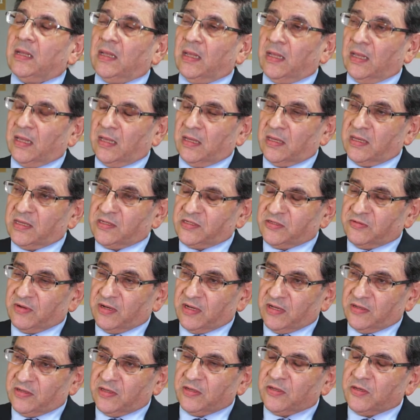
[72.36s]
Uh, is there
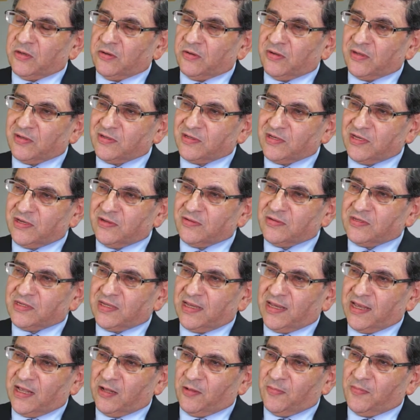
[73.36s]
anything you can do
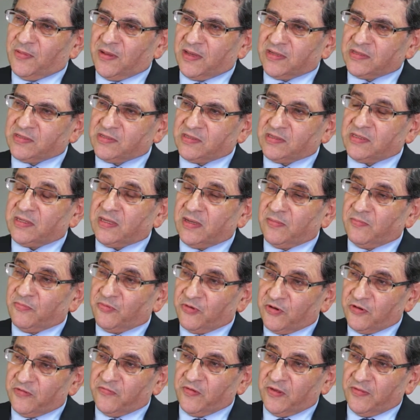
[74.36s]
to help us
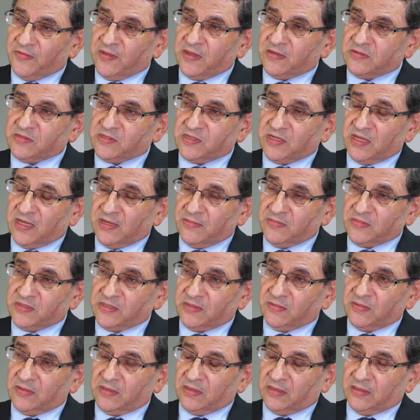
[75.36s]
improve on those terms?
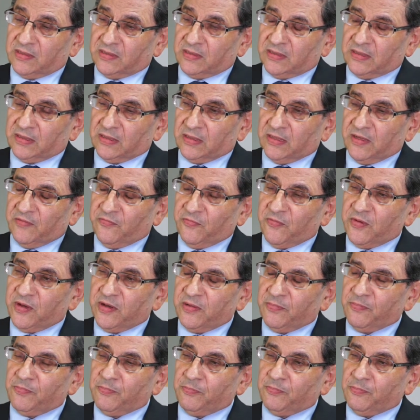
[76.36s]
And uh, if
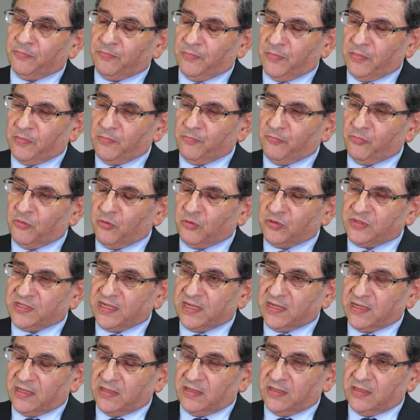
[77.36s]
we're brought
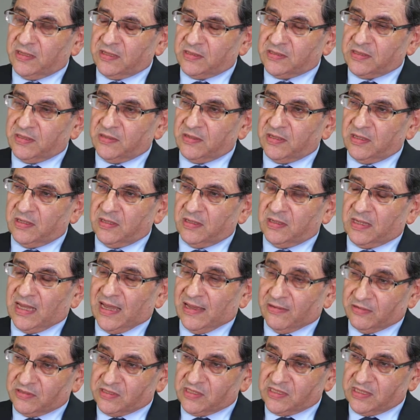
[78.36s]
in at, at, the
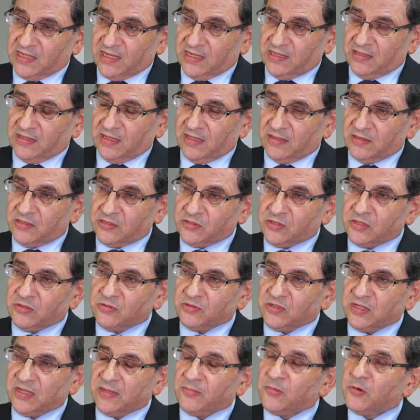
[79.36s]
outset, then there's
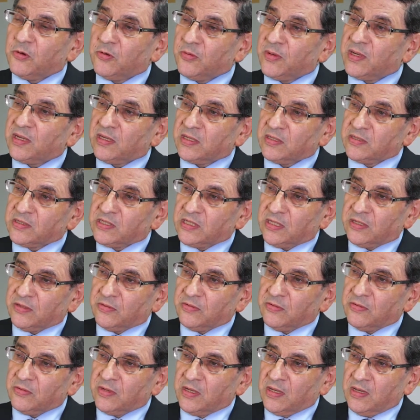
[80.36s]
usually more we can
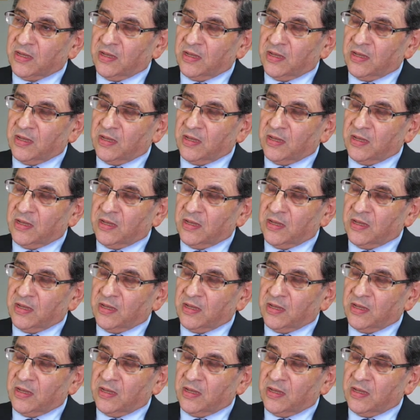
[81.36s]
do